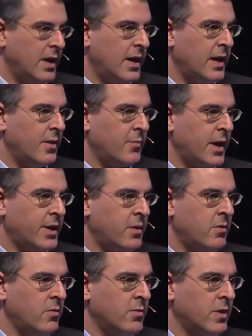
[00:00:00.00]
I
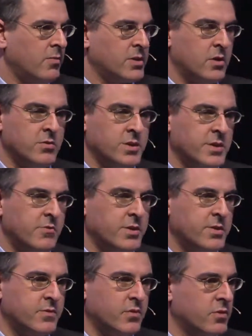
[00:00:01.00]
know there was a whole
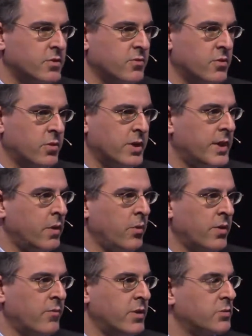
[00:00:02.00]
series of talks recorded there,
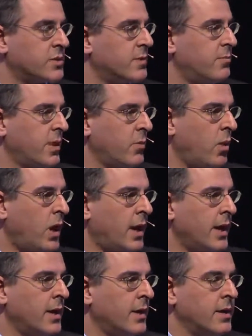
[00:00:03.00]
one of which was simply
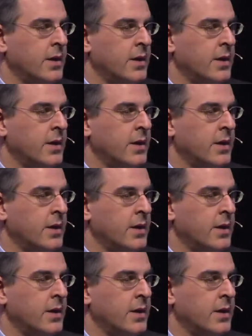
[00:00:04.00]
why.